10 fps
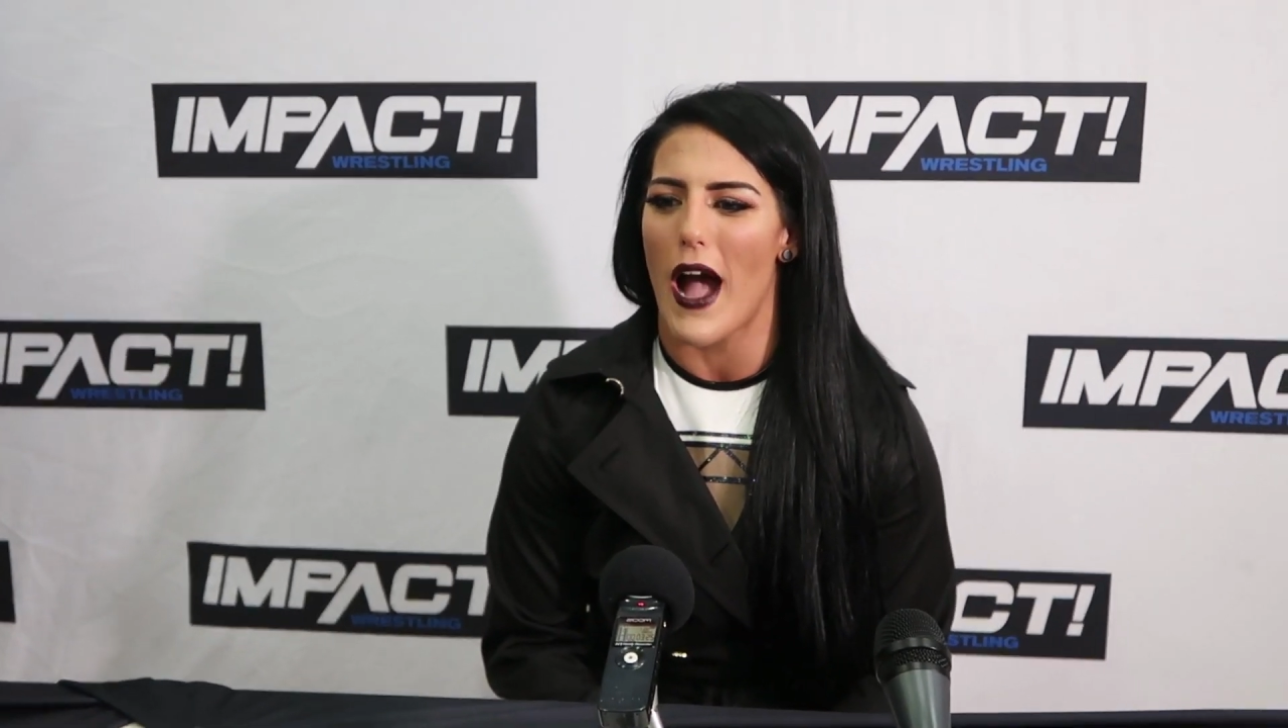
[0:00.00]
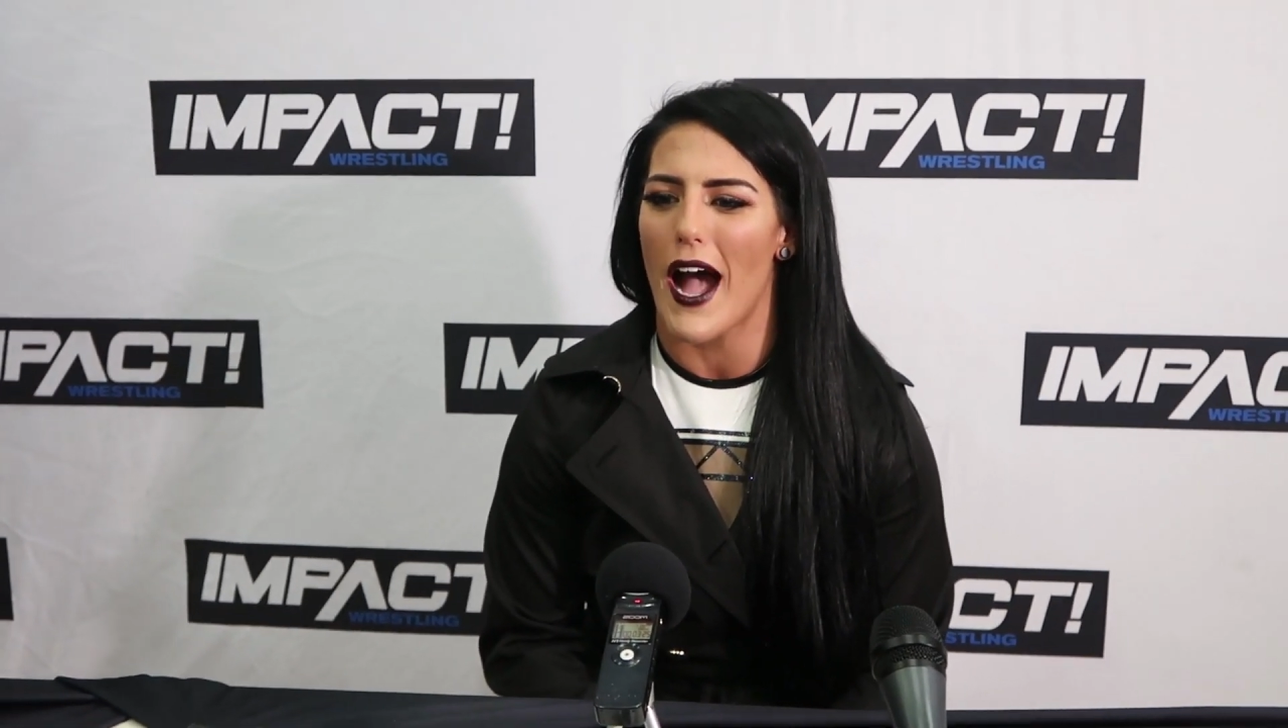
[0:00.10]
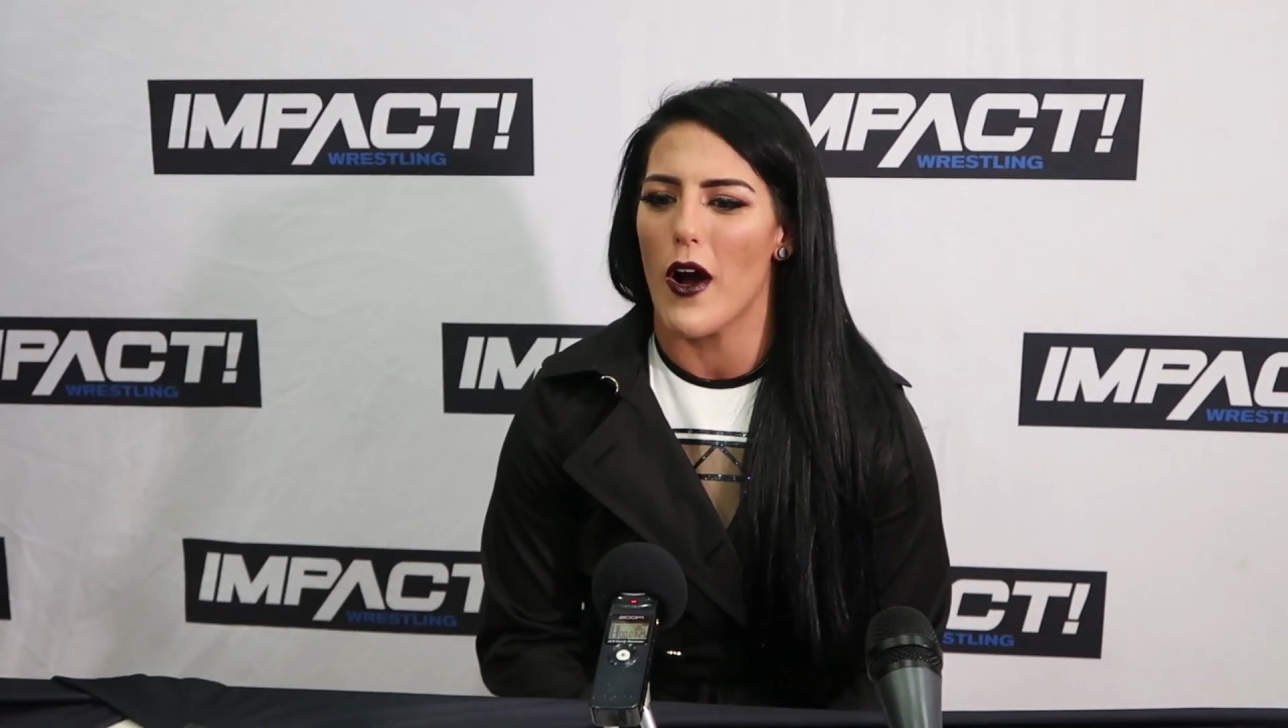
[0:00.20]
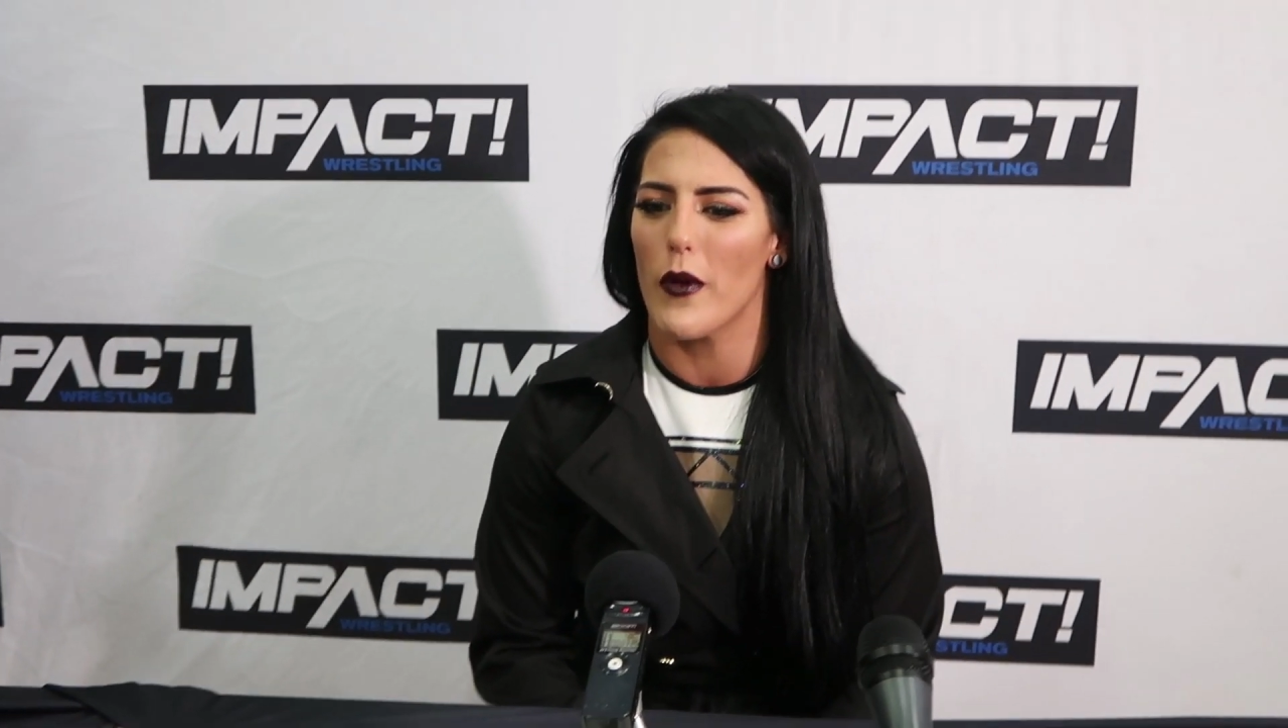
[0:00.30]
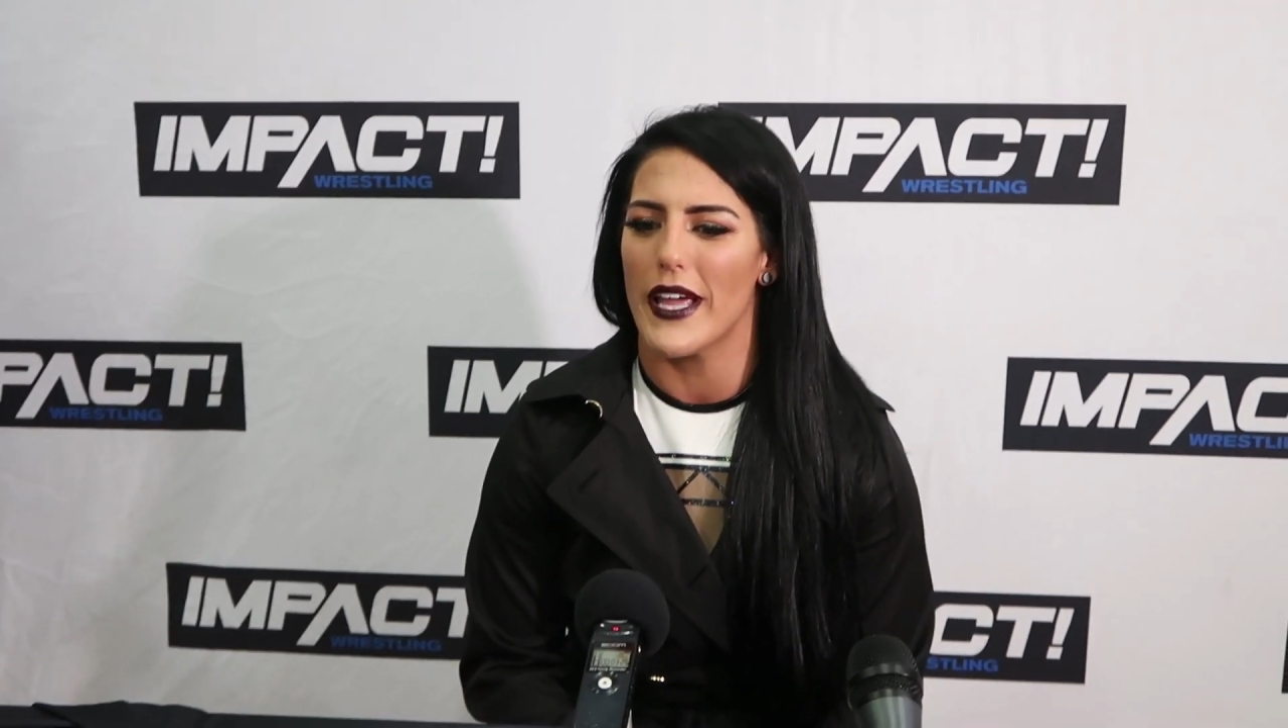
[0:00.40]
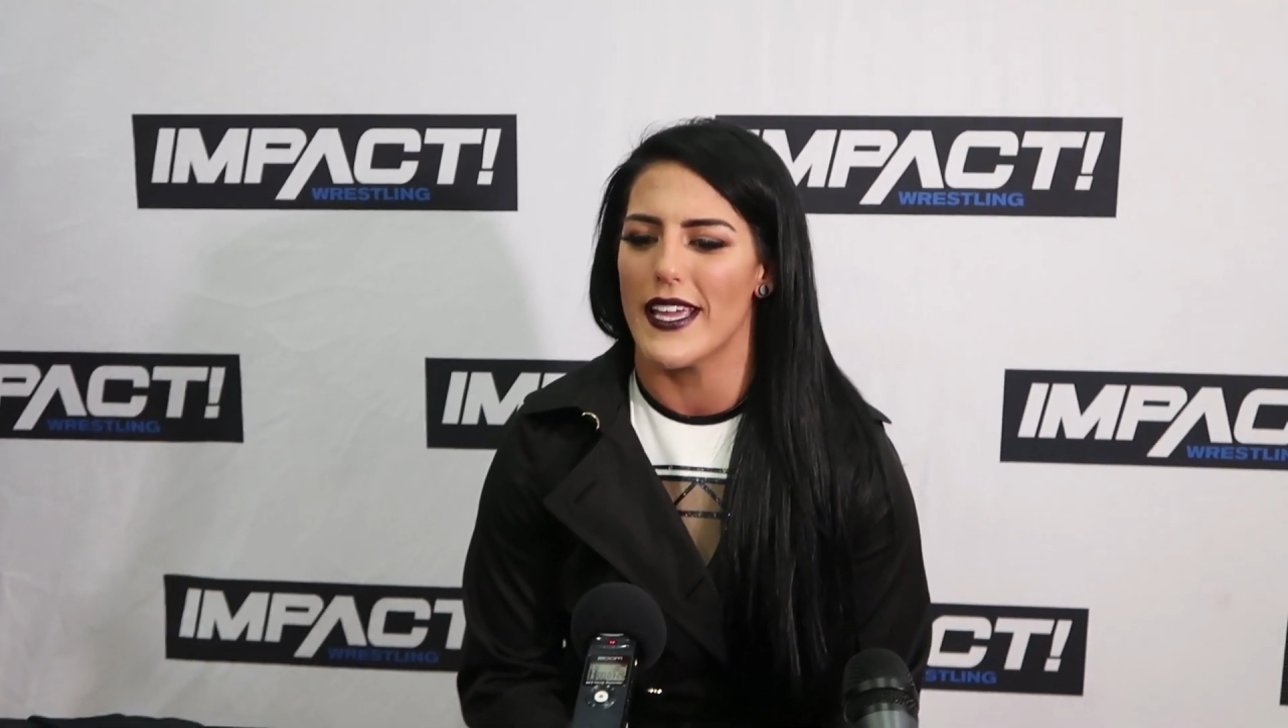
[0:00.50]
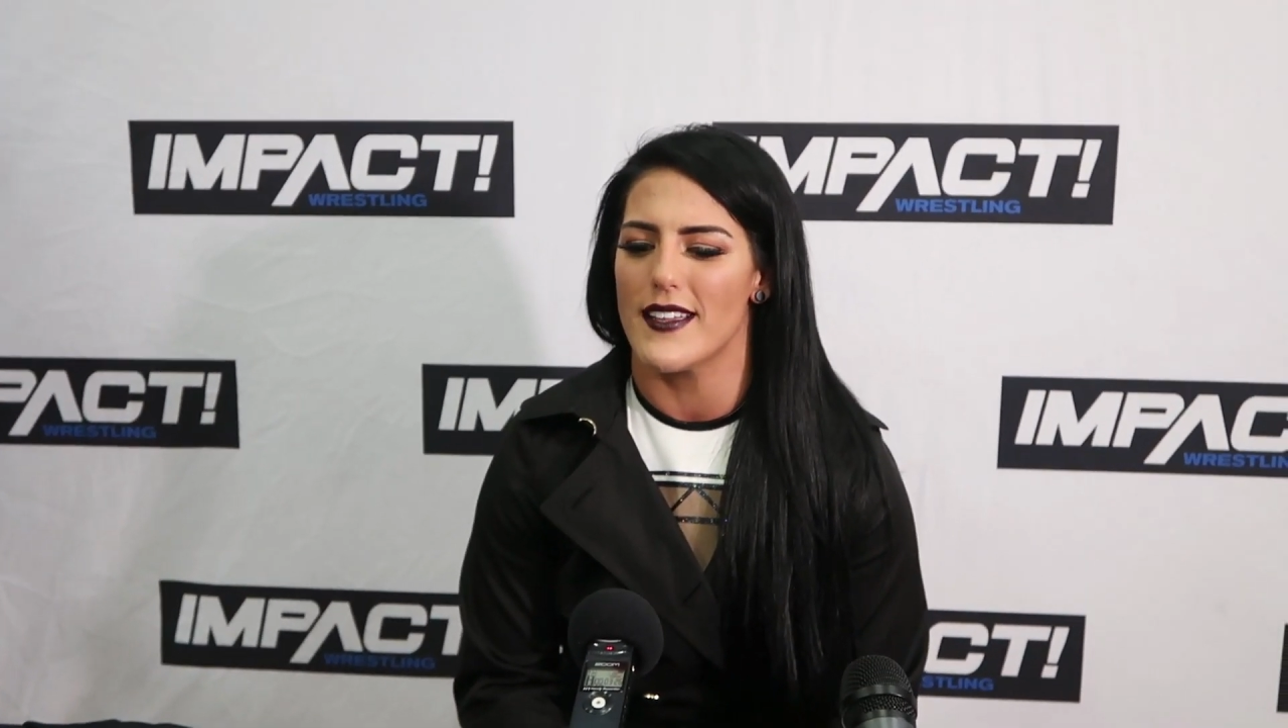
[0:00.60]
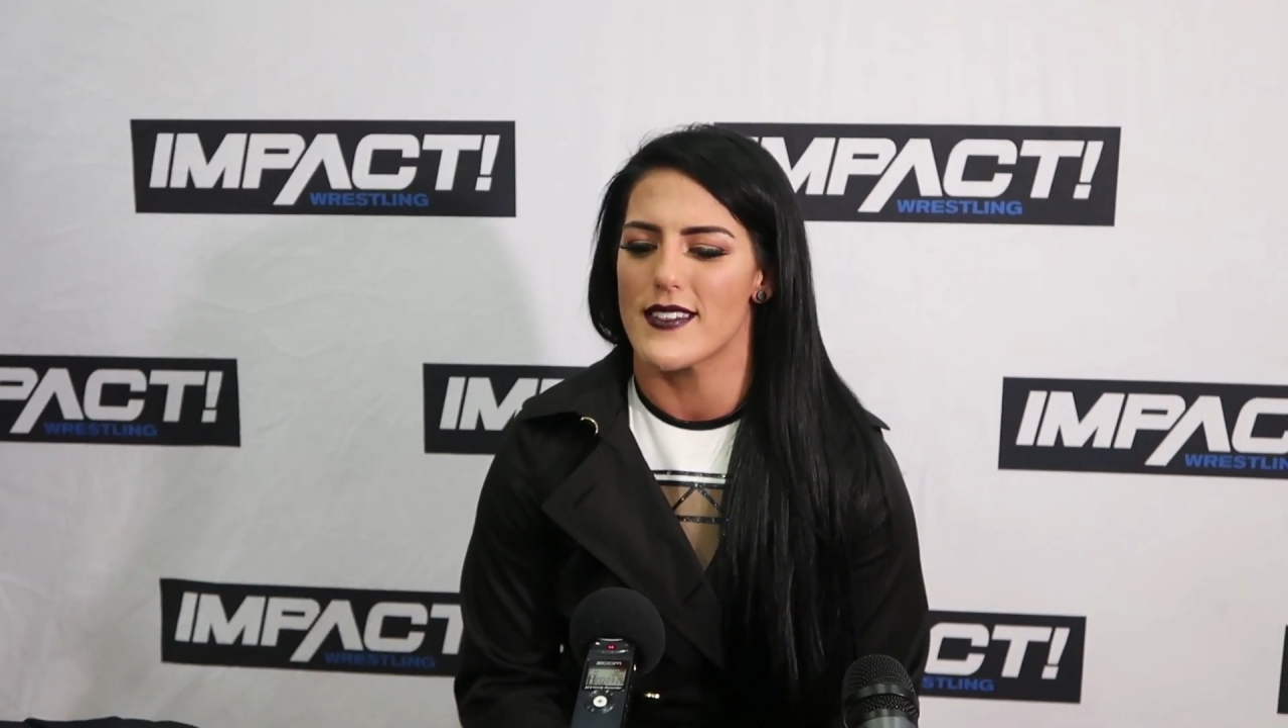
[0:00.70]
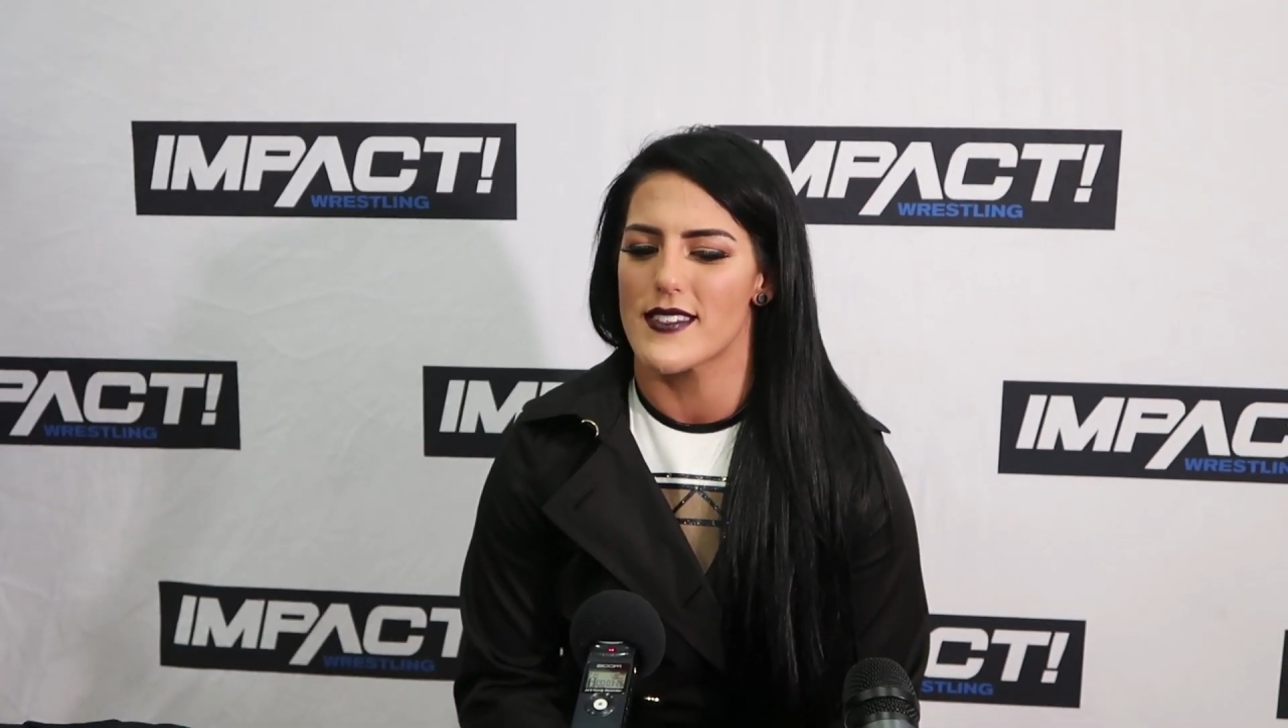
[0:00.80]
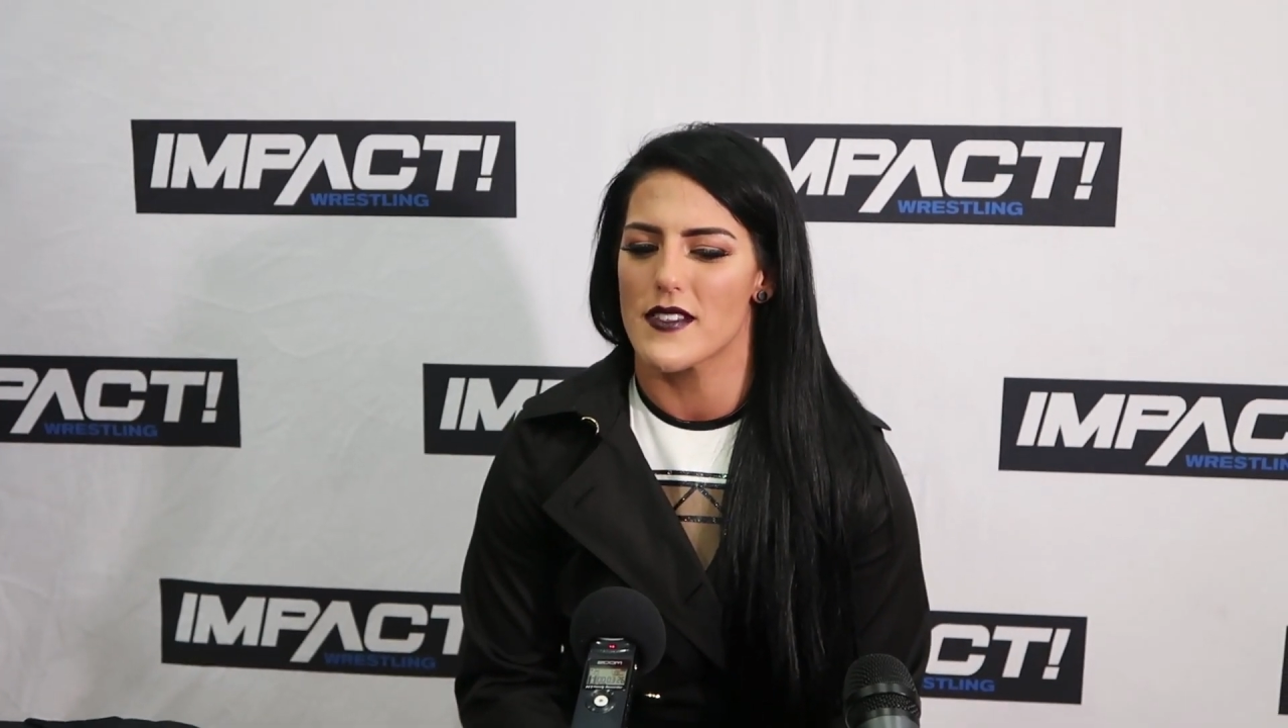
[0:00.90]
WoW
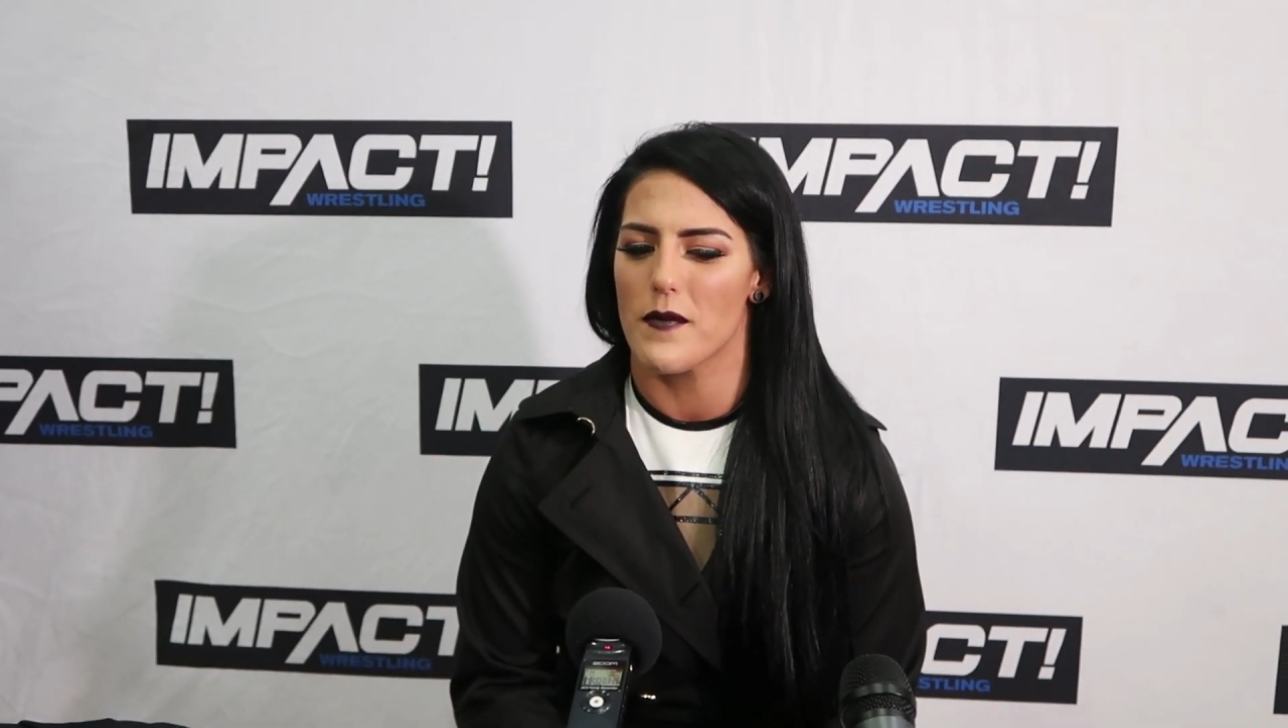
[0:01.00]
is,